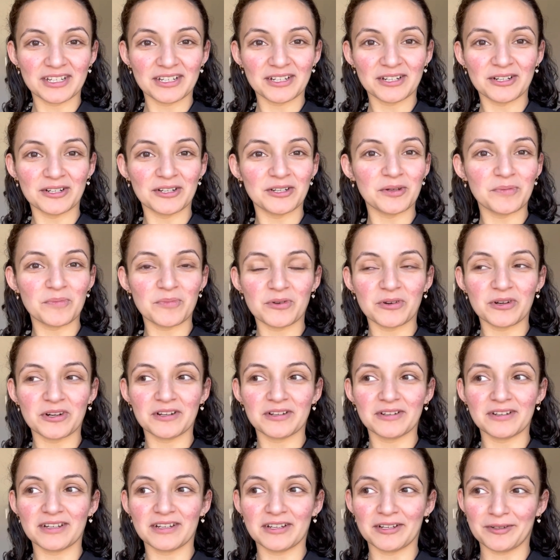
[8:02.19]
Her
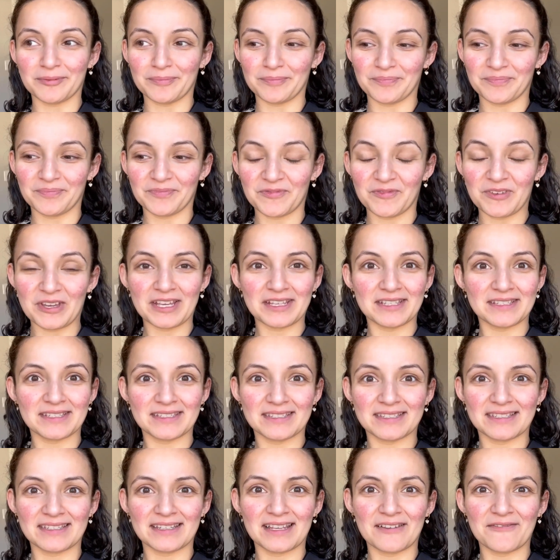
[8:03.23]
newborn um, phase
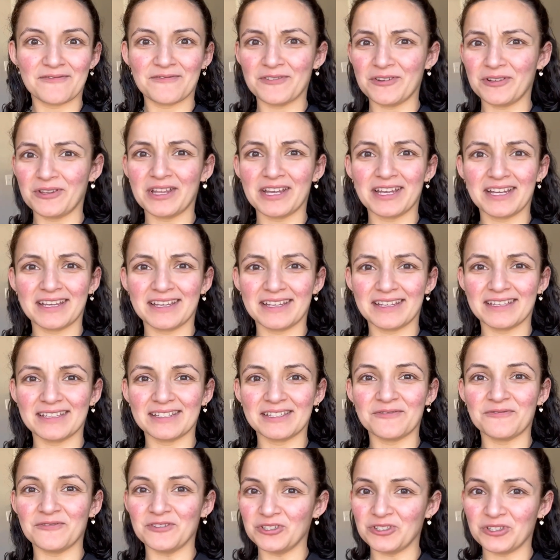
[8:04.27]
is feel like is
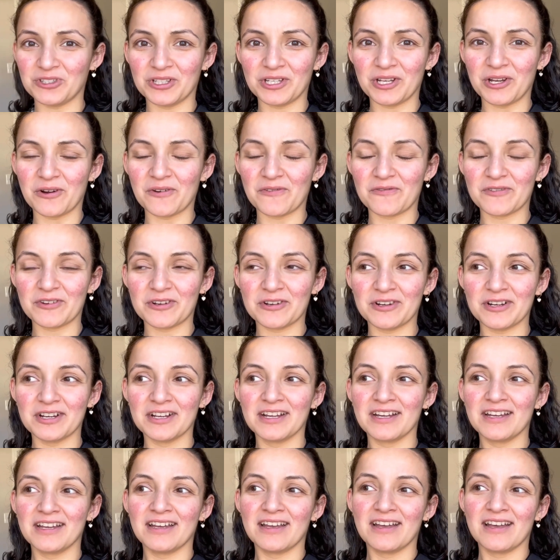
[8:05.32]
officially over
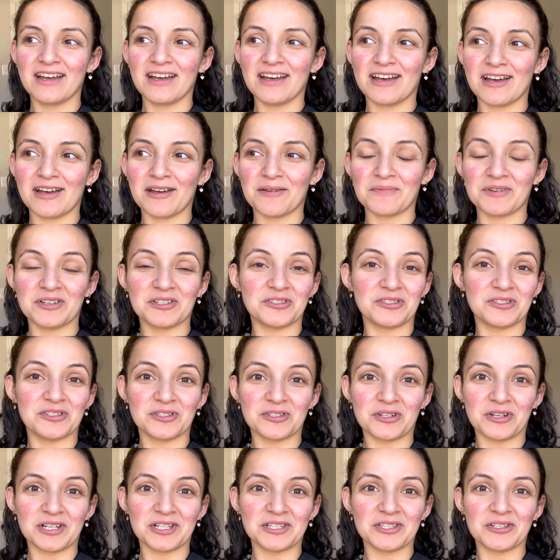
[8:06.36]
because um, she's
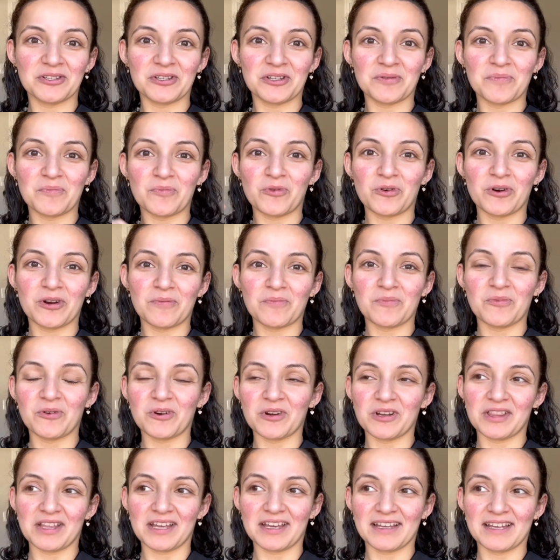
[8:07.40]
starting to look more and
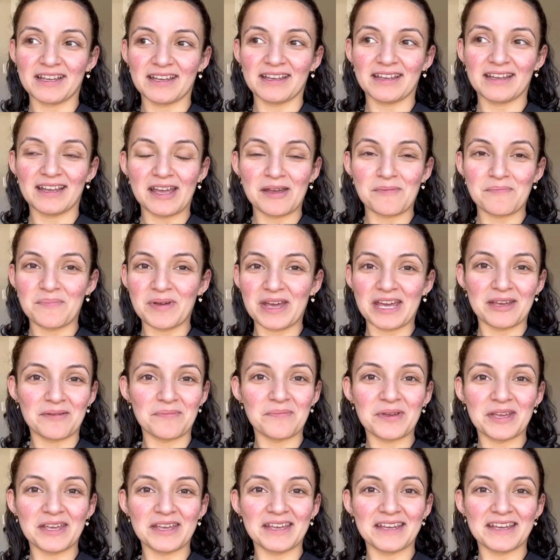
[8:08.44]
more like a
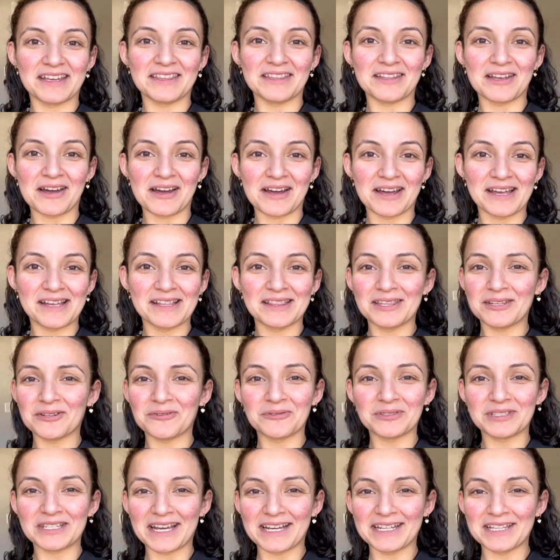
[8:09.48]
baby and not a
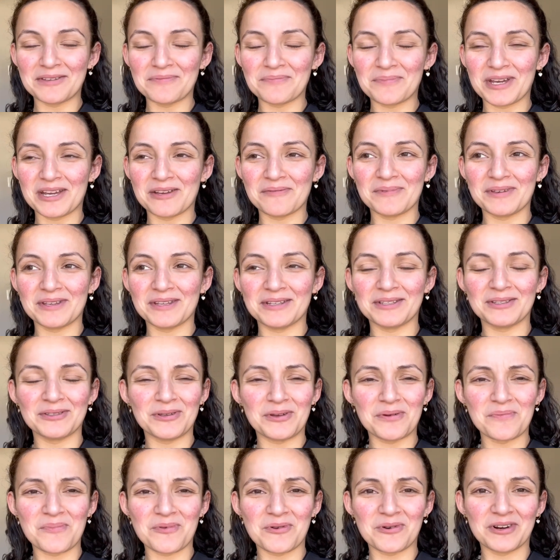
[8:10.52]
little tiny baby
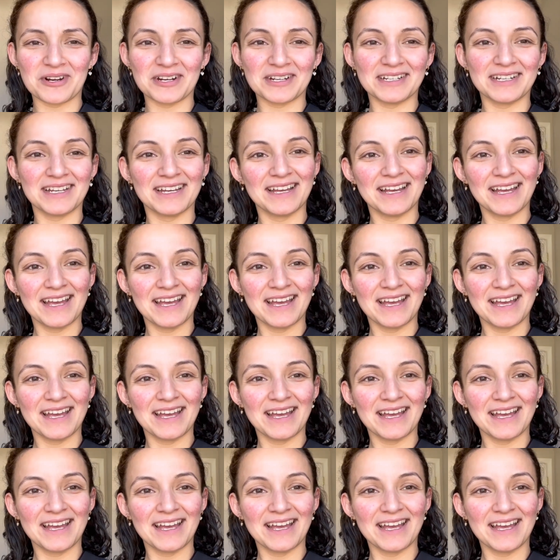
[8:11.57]
newborn.